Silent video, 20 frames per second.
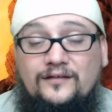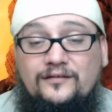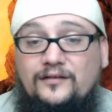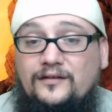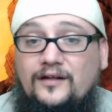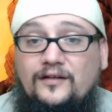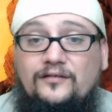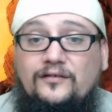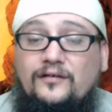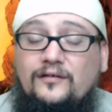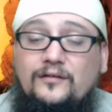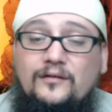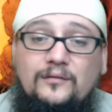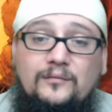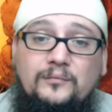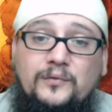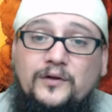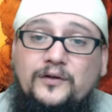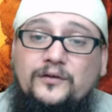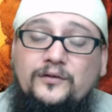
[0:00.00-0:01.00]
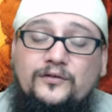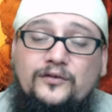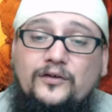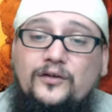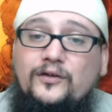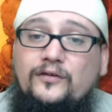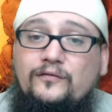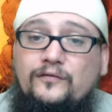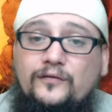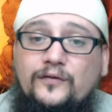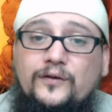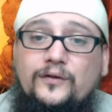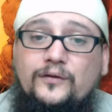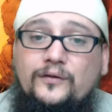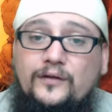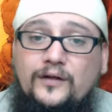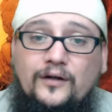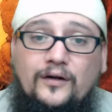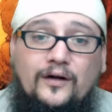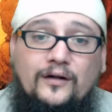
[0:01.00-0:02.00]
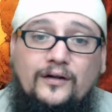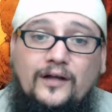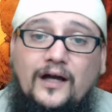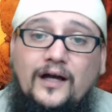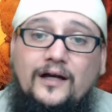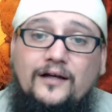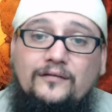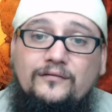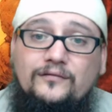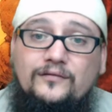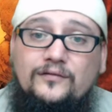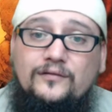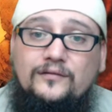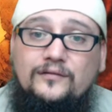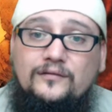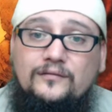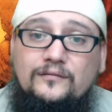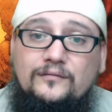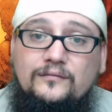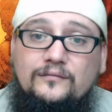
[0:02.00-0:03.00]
because it doesn't produce good fruit in our lives,